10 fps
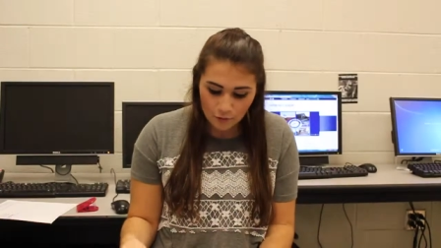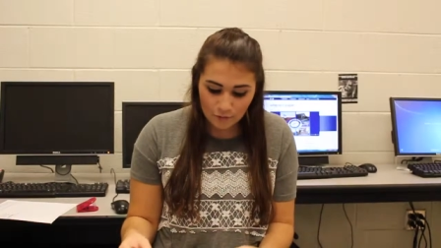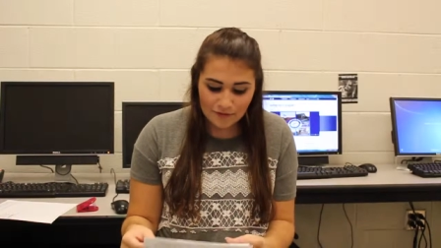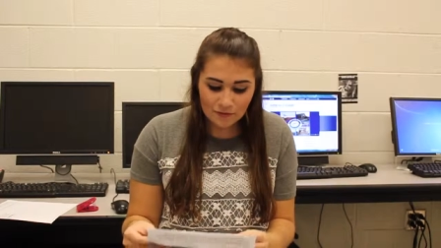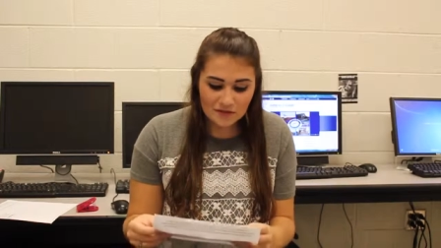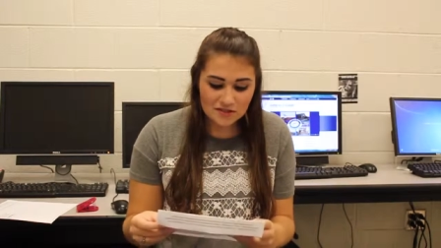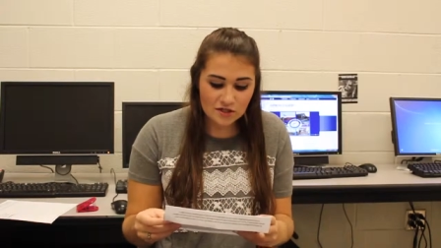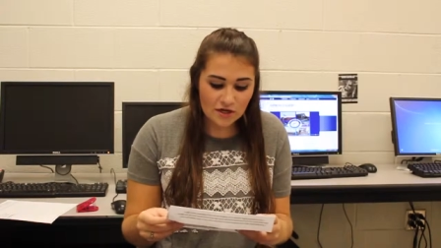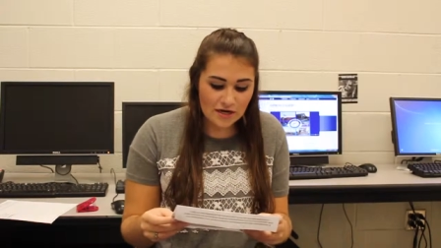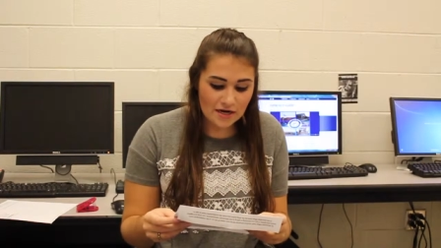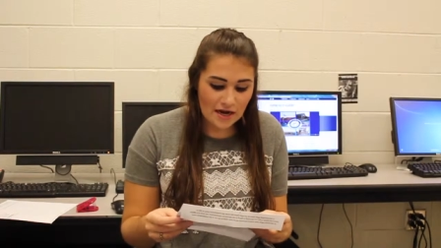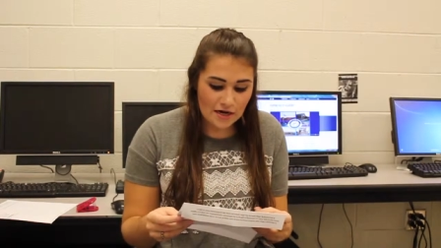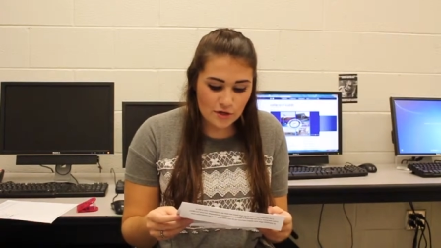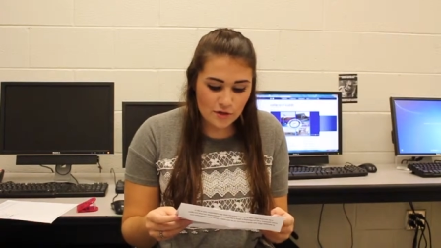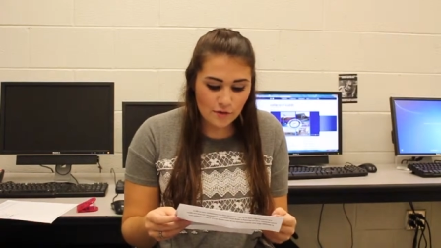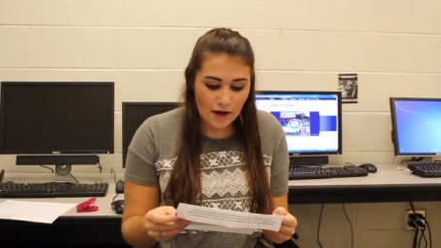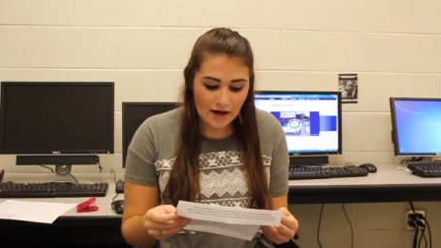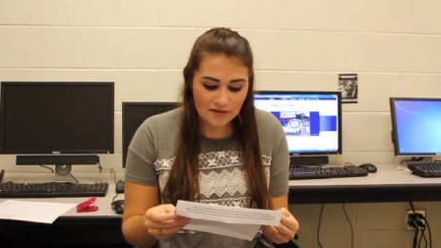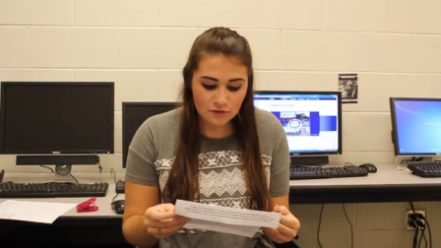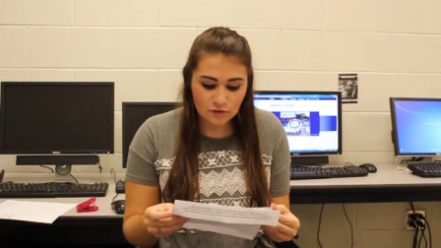We will be starting a new
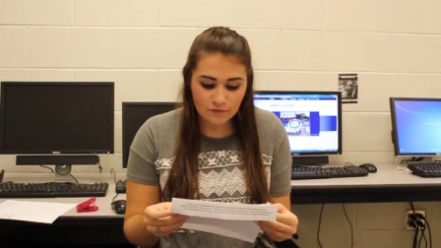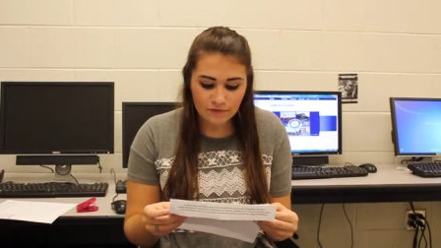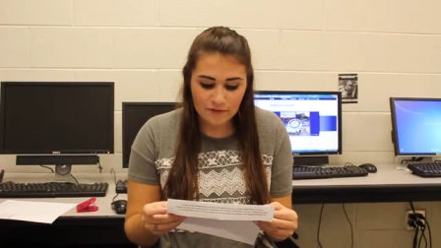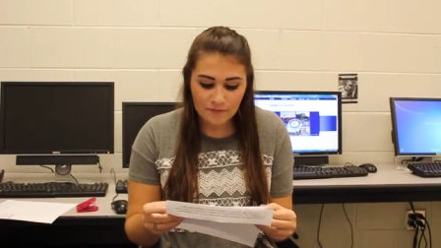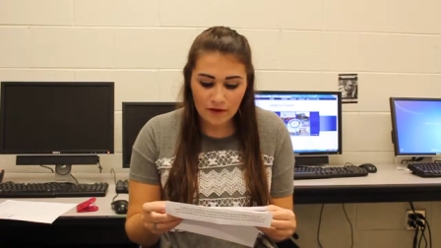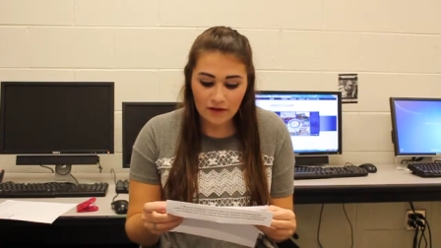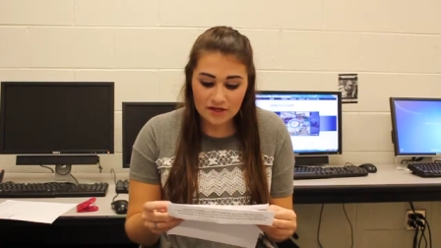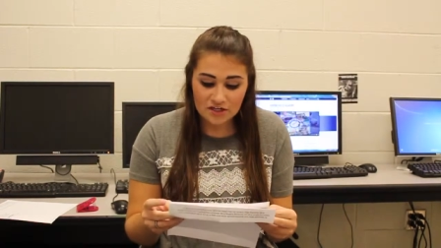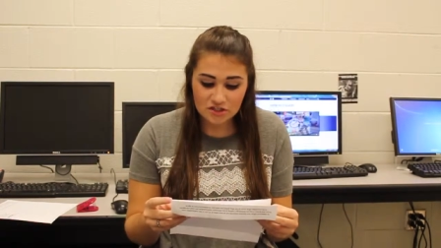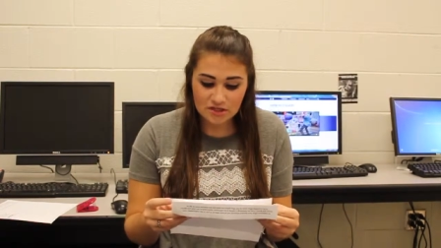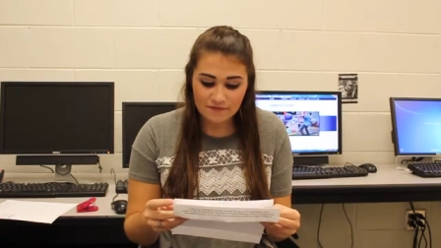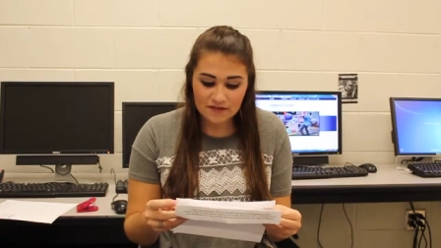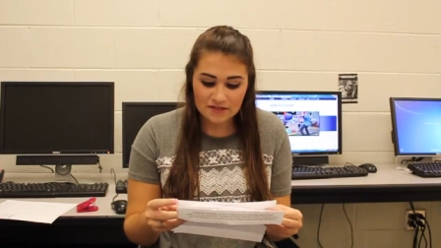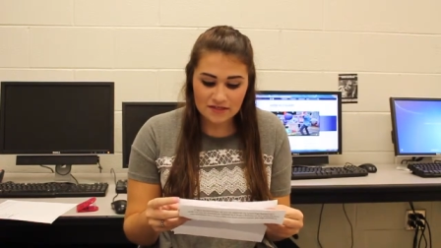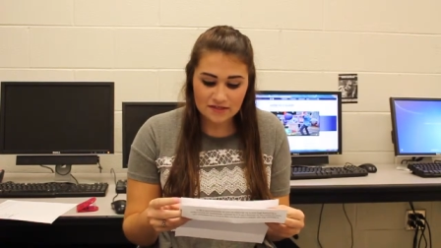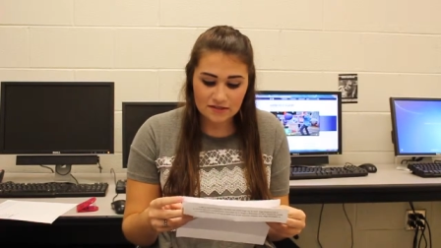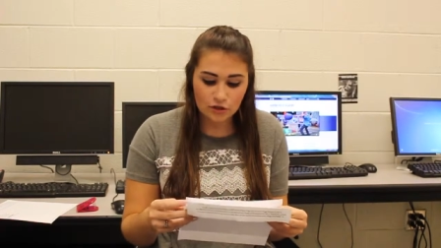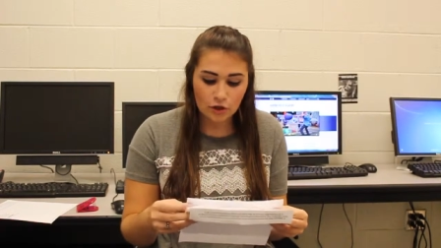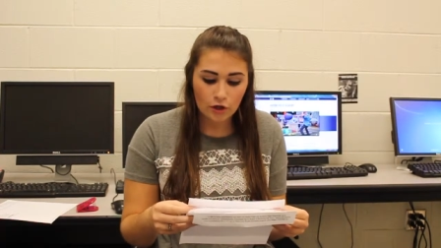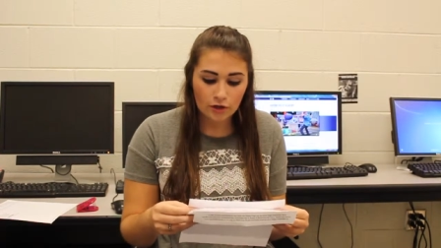high school football initiative this
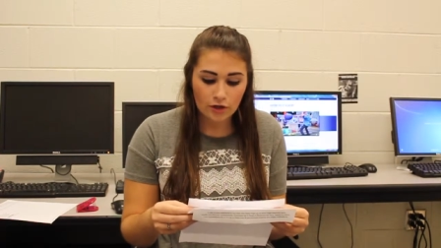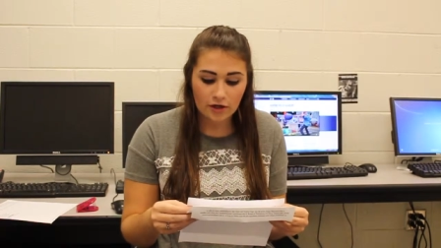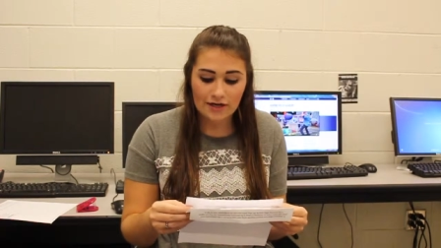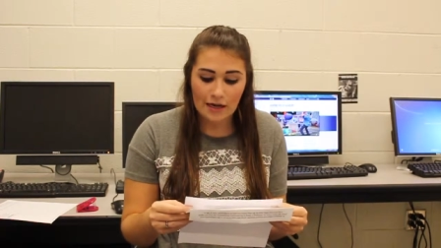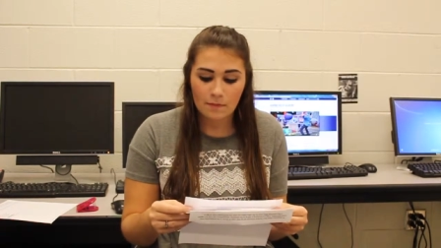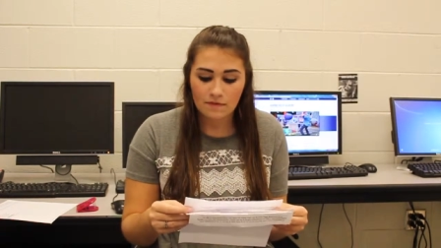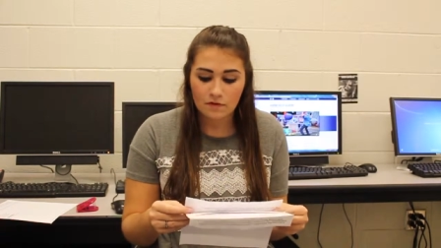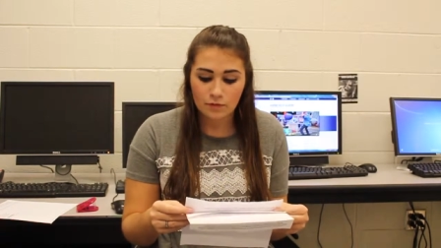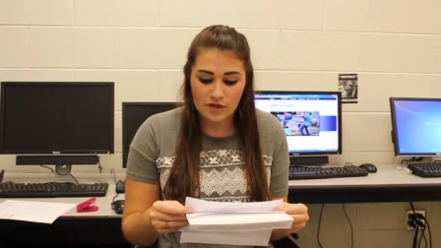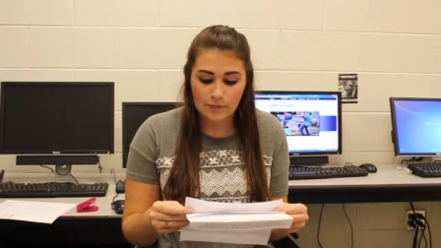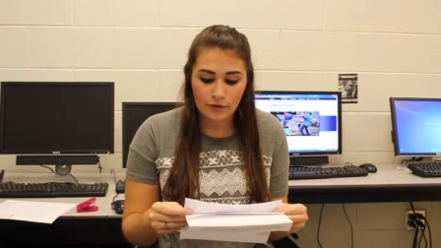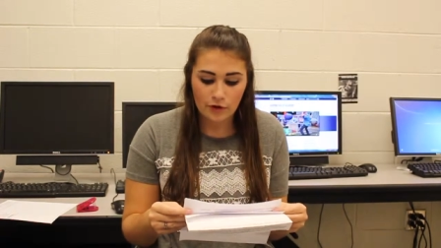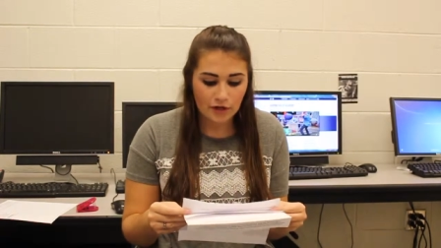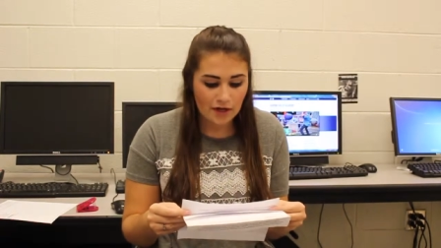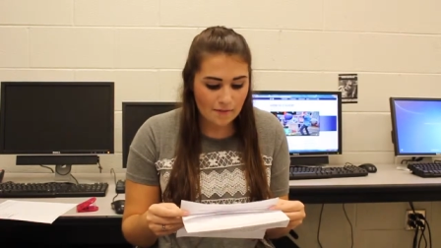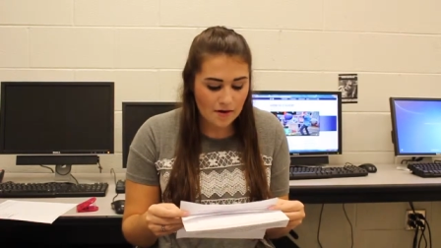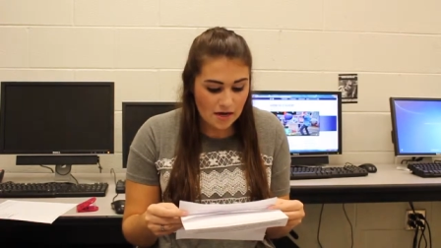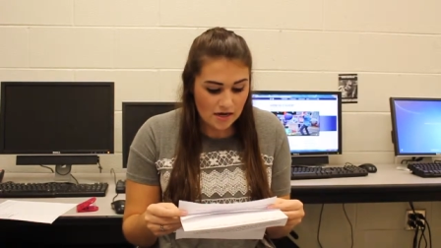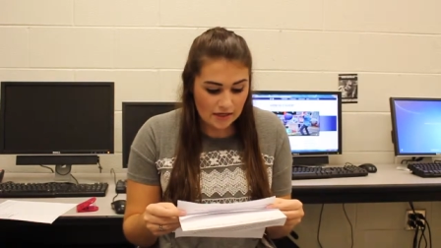season called our Game of the Week program.